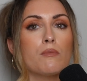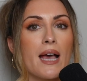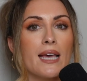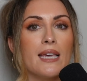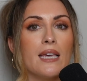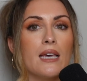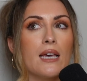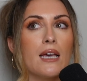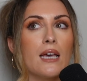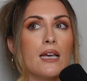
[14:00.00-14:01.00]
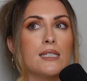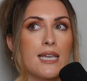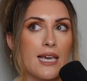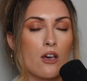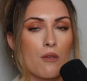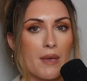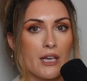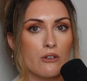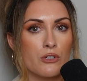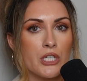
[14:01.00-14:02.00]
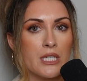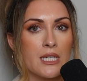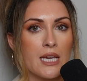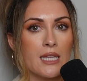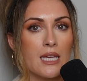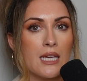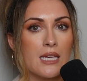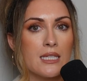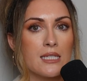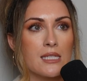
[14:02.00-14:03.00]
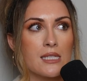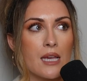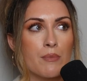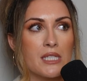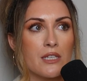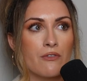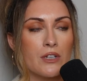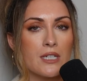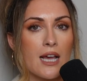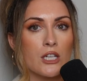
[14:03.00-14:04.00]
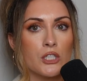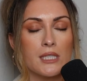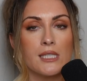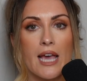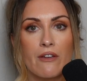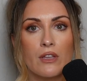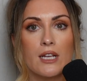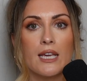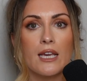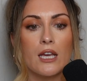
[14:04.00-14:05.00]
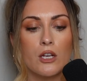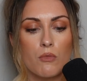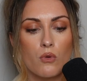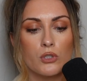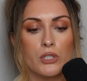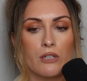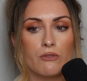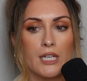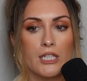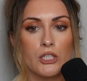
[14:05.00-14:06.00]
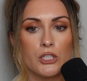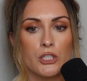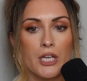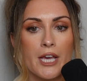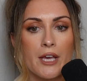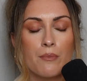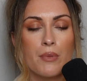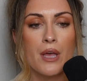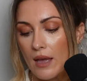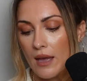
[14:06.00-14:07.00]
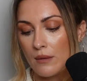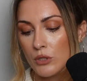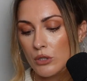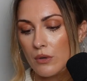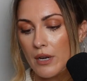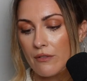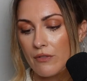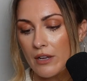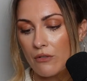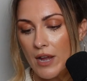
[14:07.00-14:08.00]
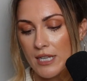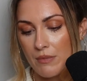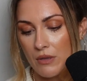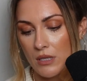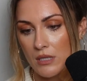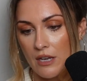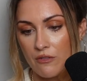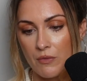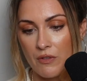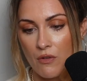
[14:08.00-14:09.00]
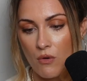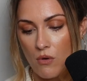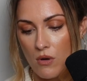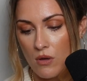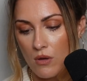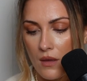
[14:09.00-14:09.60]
my take on micro-cheating is a bit different actually. Definitely an emotional relationship. I'm sure I've like read about this stuff before.